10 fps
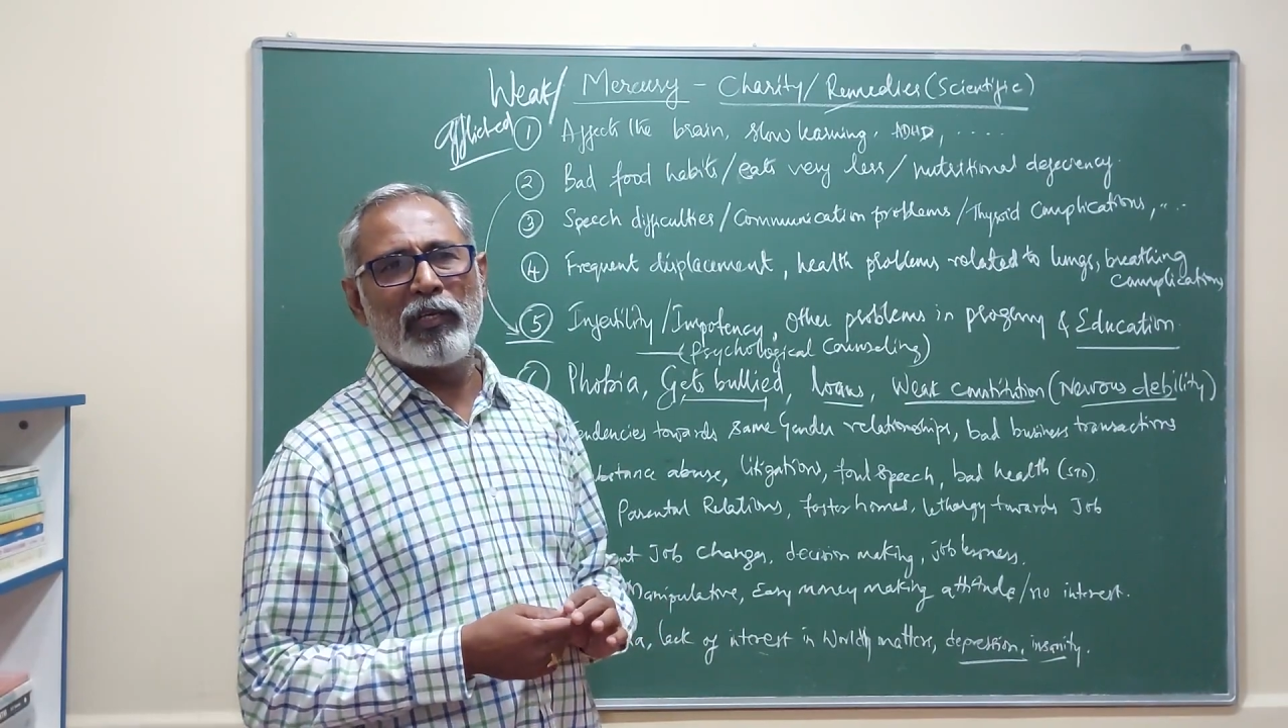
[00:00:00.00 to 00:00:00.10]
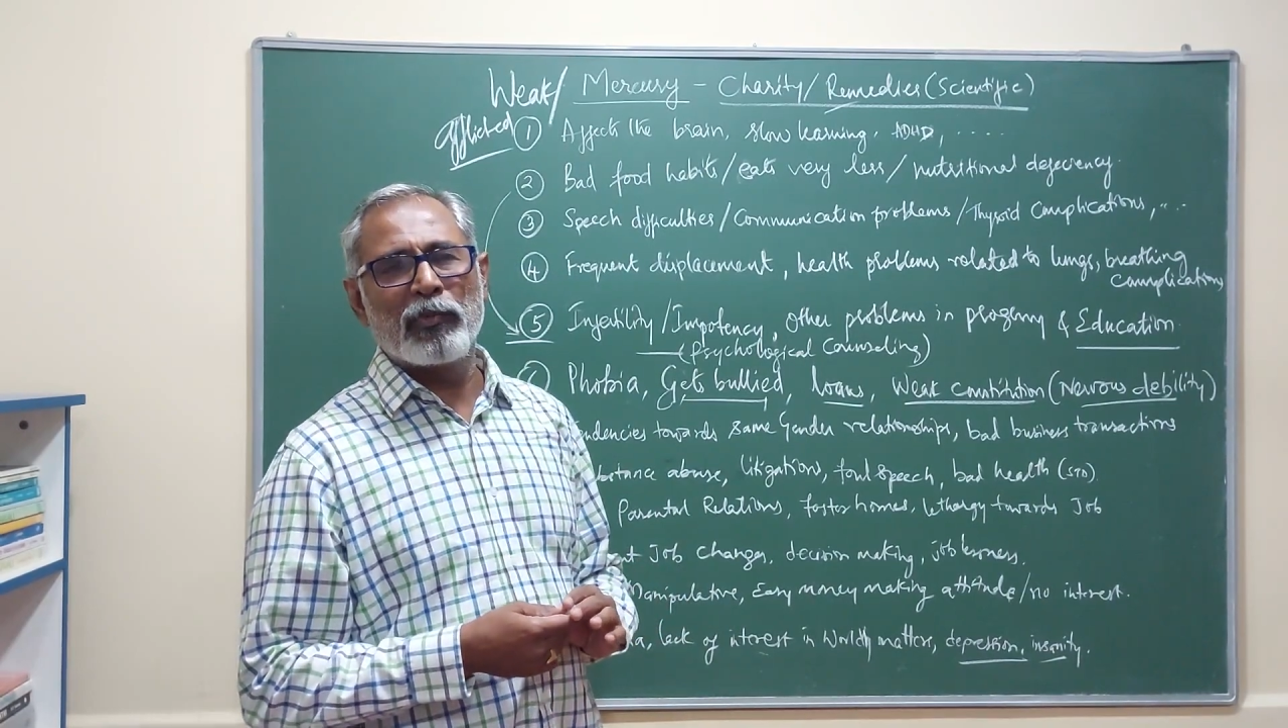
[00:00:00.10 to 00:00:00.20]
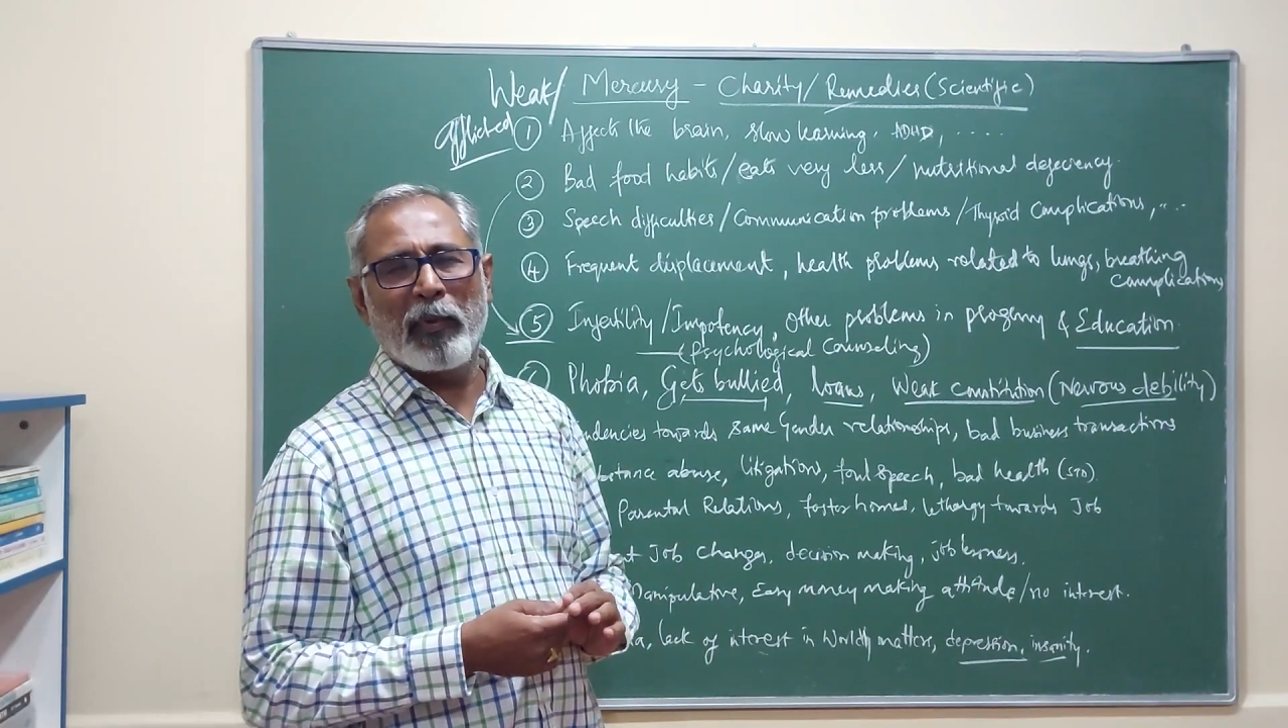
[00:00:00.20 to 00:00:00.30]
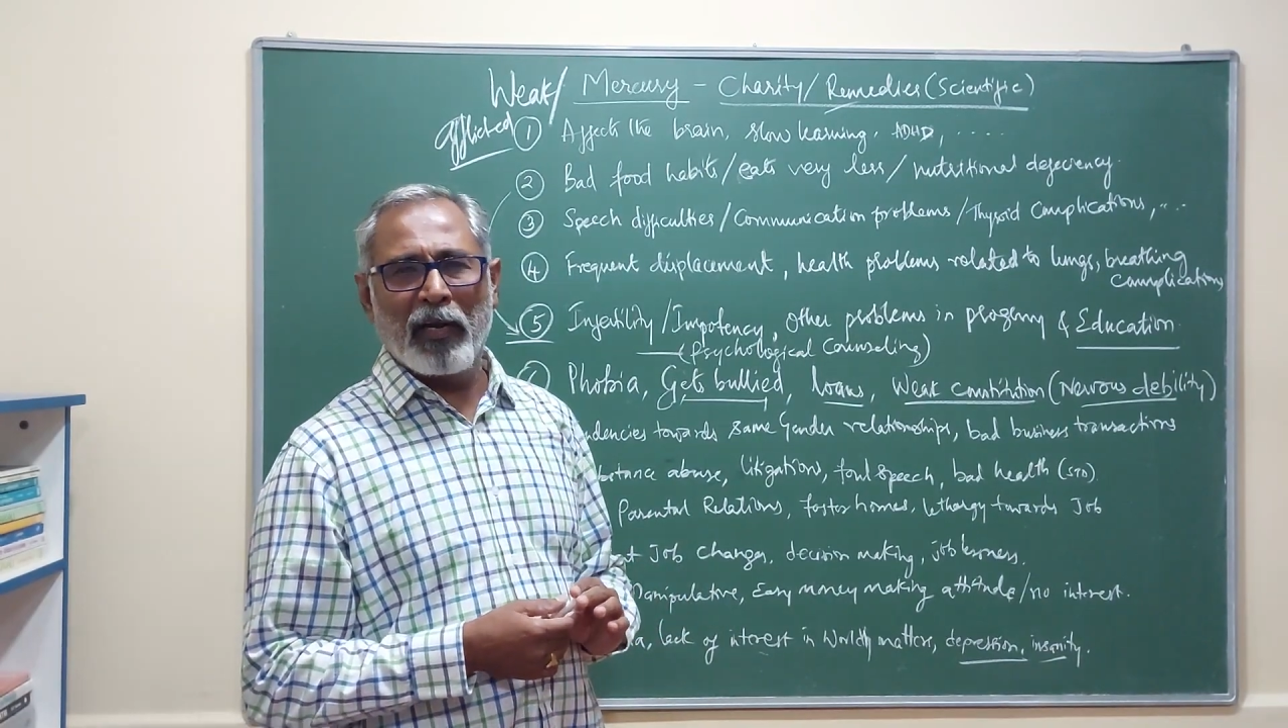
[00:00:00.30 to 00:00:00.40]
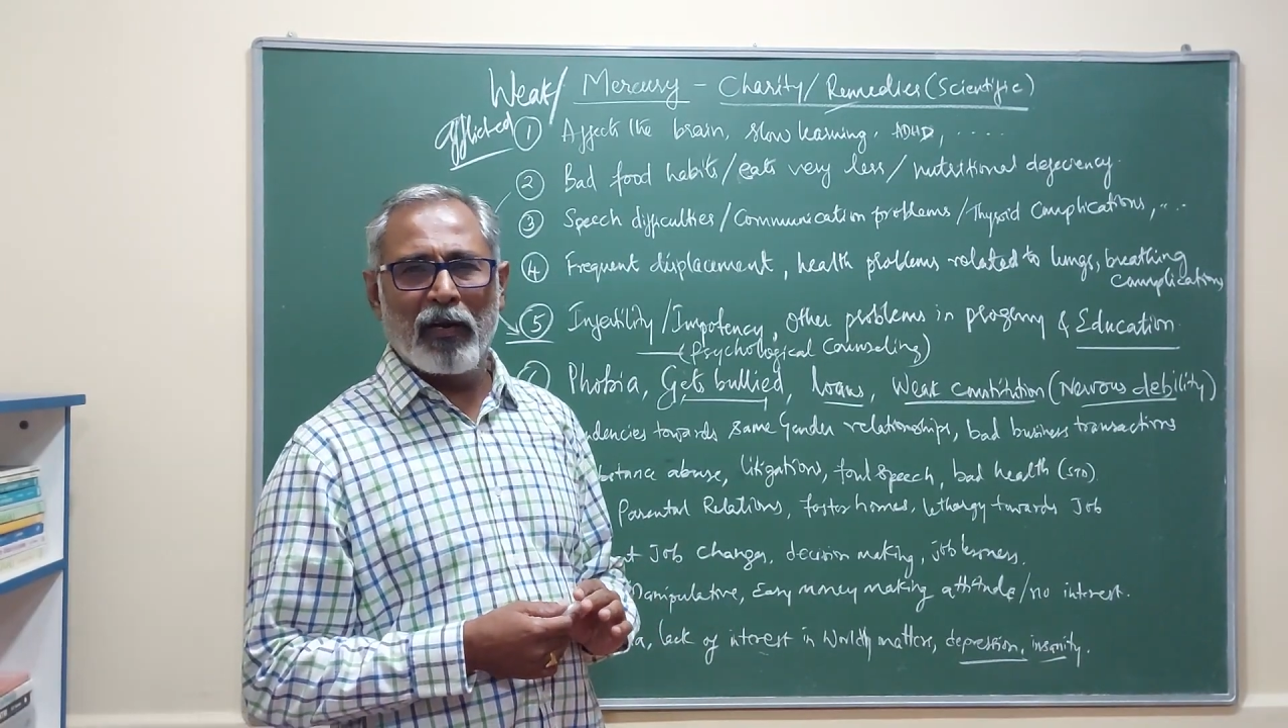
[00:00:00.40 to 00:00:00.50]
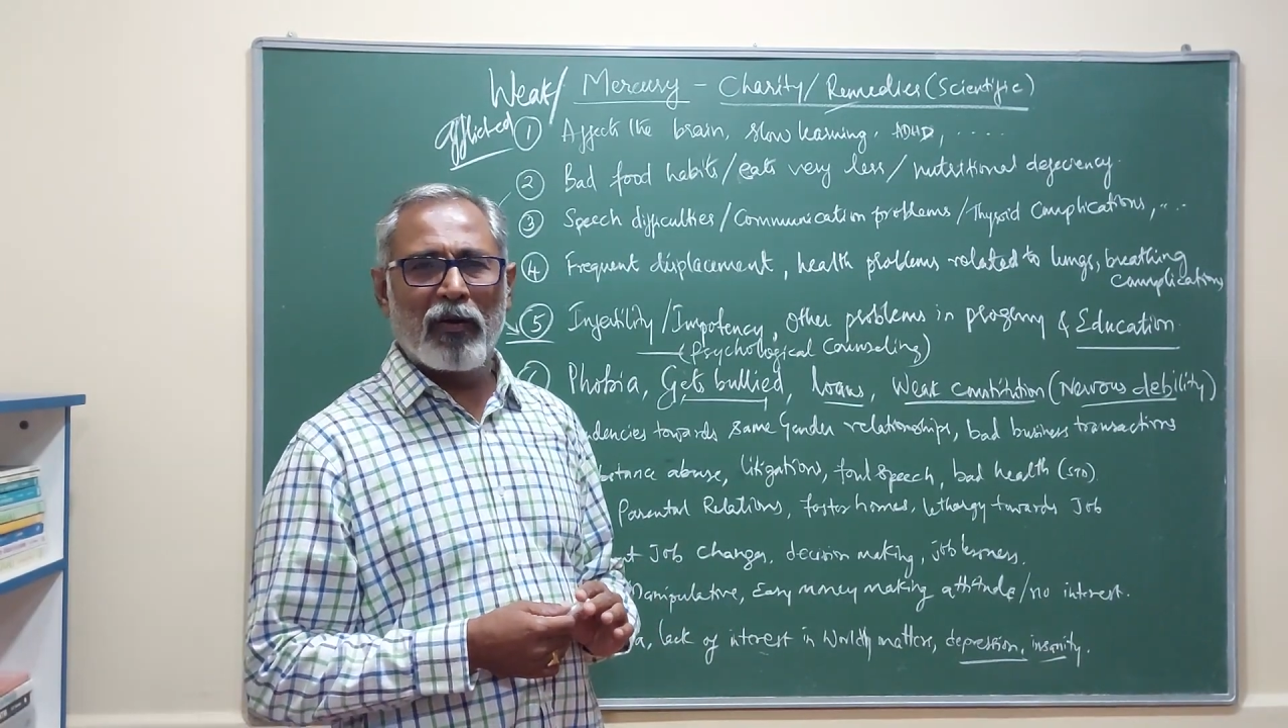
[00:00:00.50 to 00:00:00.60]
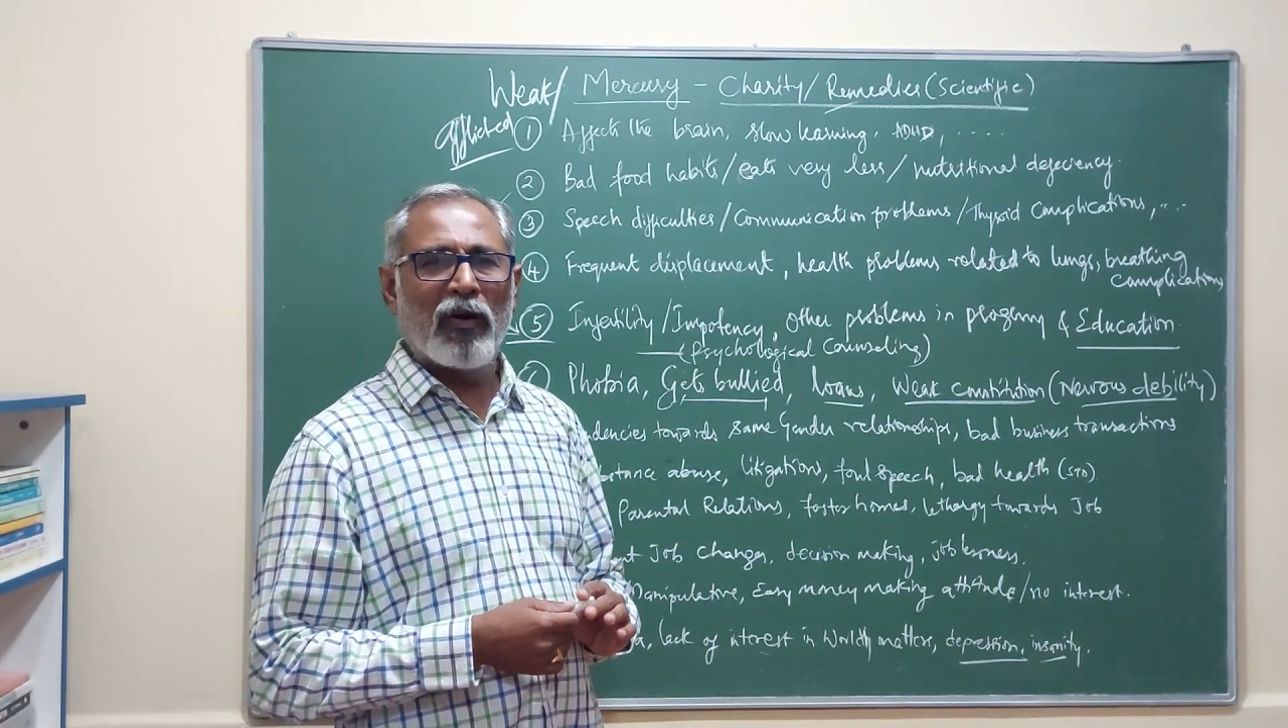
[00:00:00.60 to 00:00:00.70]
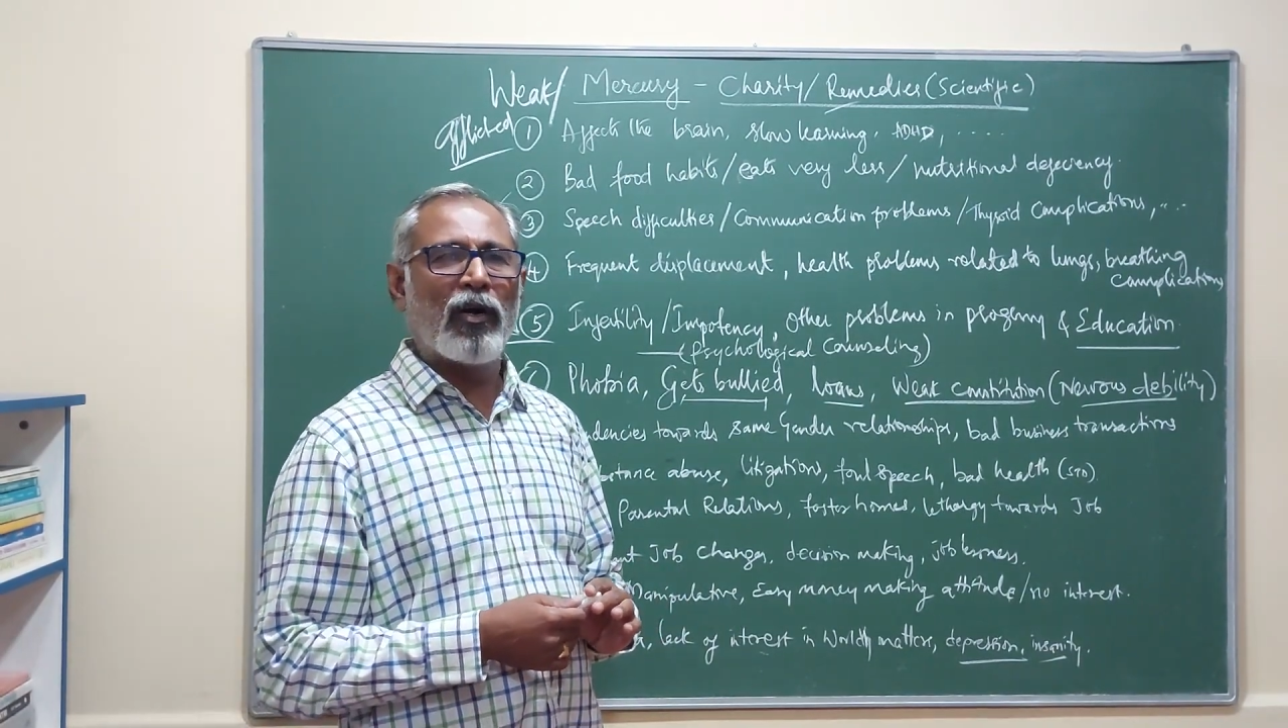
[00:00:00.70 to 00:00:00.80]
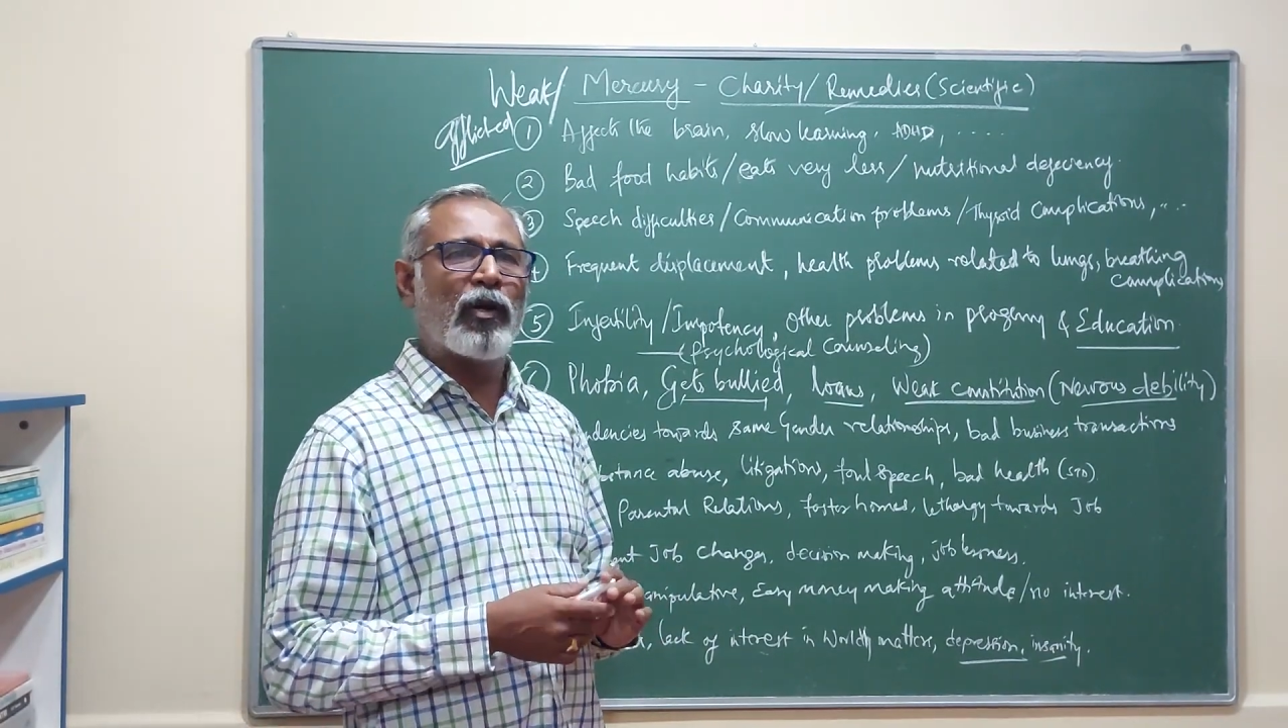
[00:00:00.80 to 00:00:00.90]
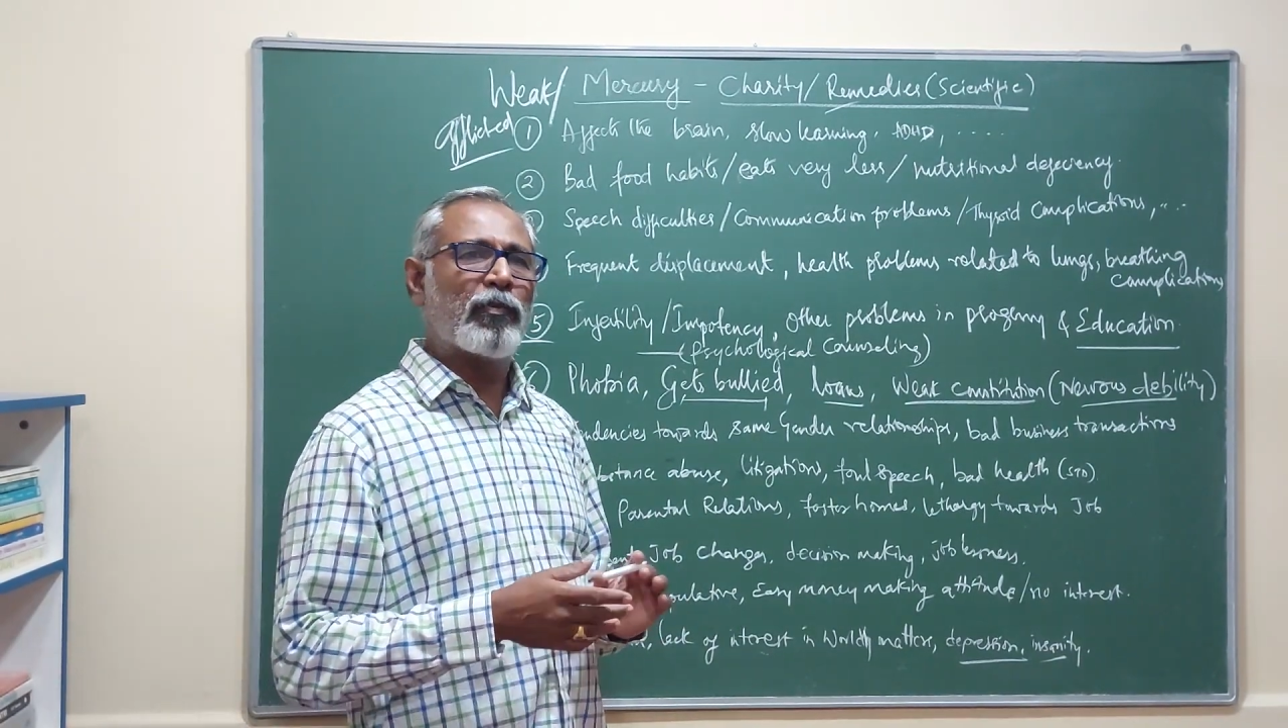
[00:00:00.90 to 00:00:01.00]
spinal cord,